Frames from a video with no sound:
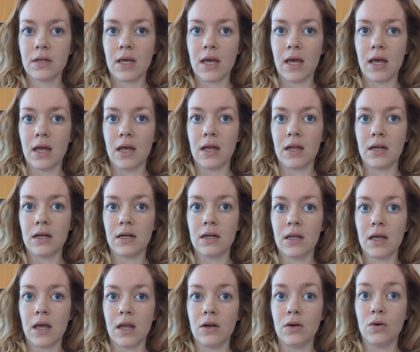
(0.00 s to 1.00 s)
and
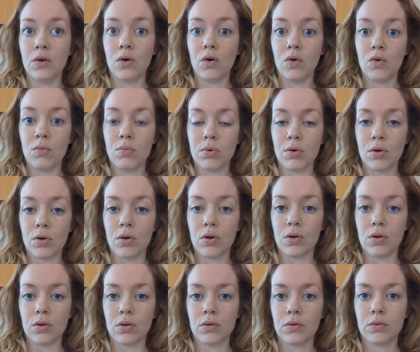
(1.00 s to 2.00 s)
a
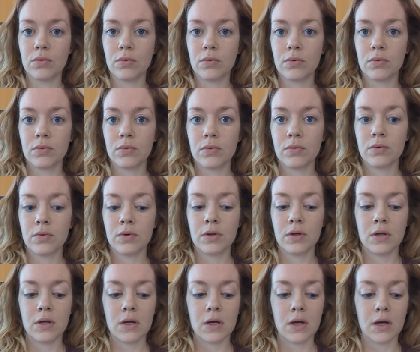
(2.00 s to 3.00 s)
noble
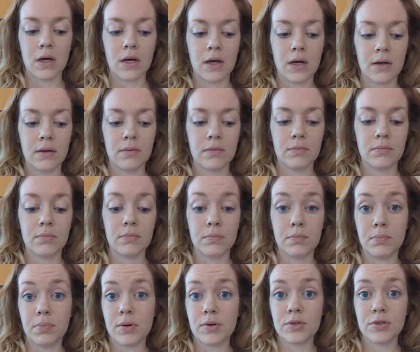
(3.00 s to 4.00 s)
uh,
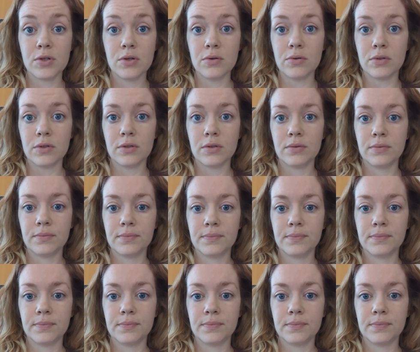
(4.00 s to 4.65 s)
pursuit.